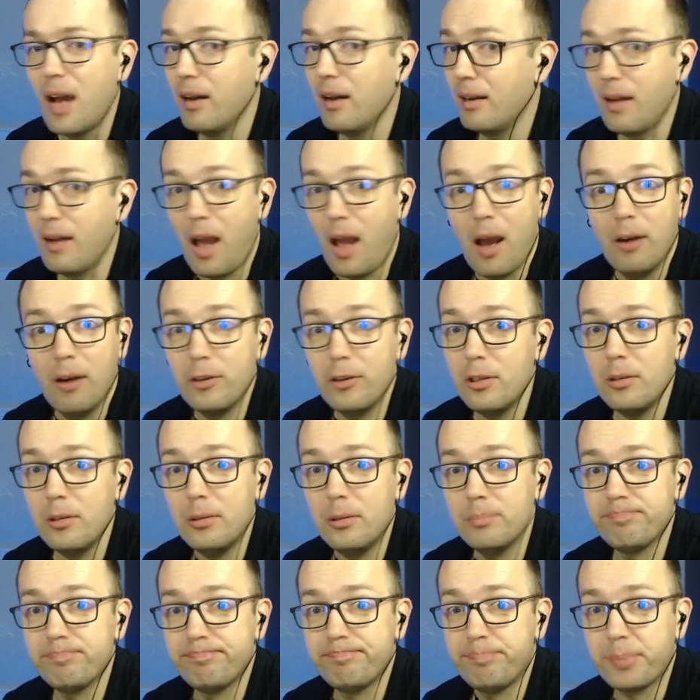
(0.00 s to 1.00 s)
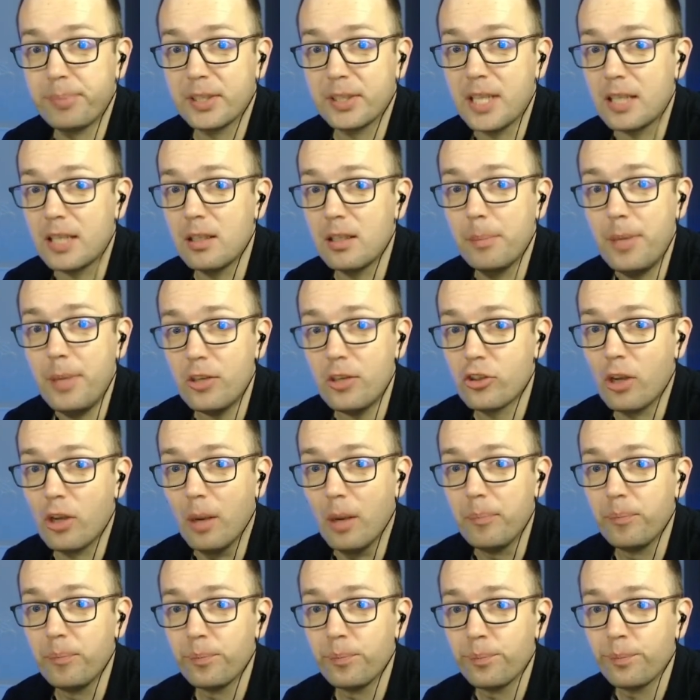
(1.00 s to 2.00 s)
How do you protect the
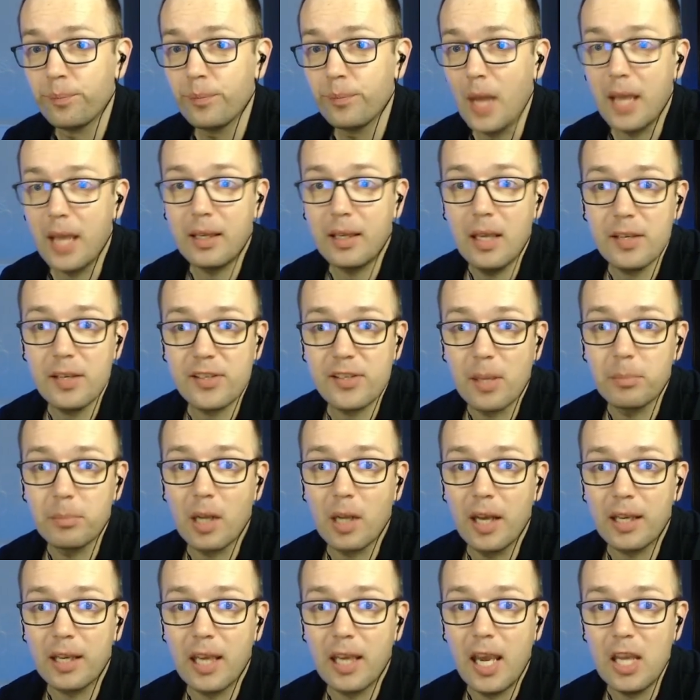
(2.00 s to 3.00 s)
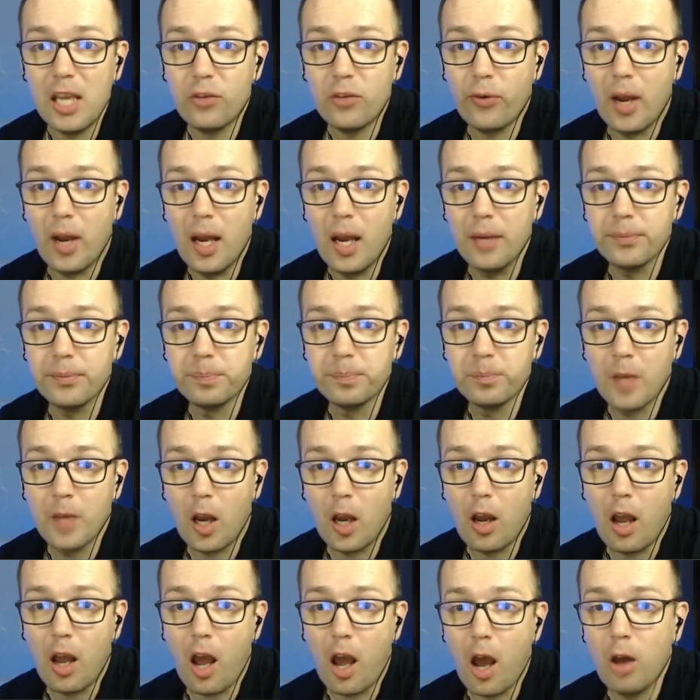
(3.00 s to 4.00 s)
bishop? I guess something like h5.
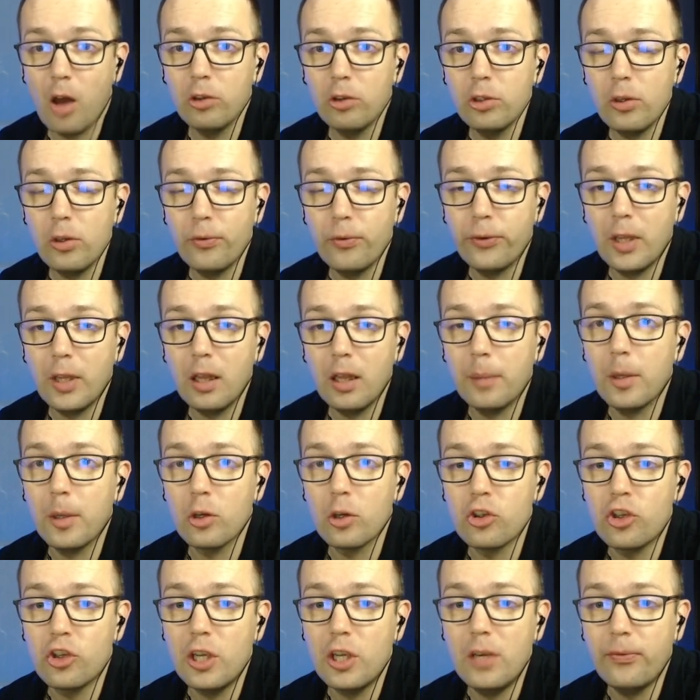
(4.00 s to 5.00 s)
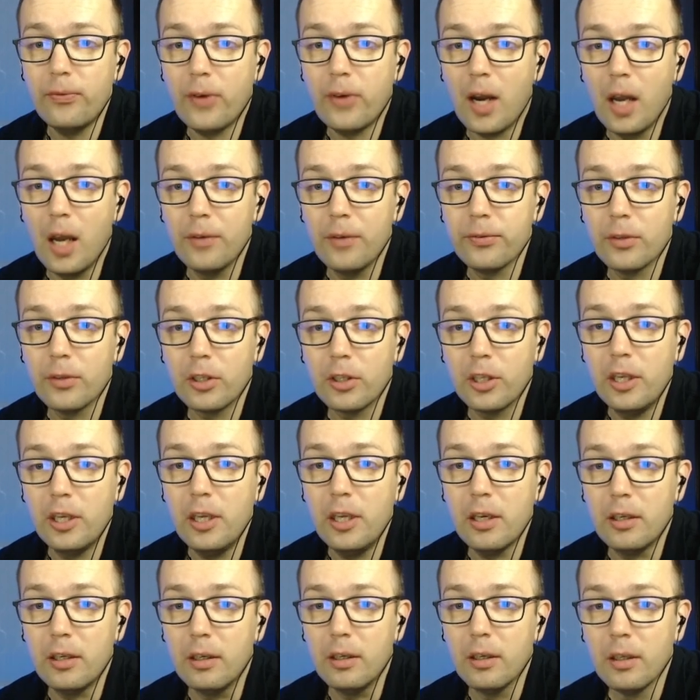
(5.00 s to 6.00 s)
How do you feel about g5?
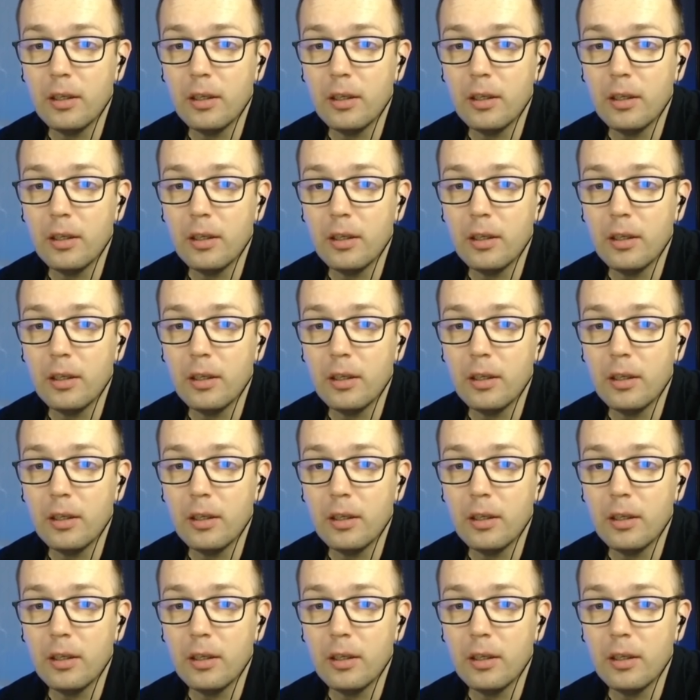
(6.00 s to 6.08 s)
Here.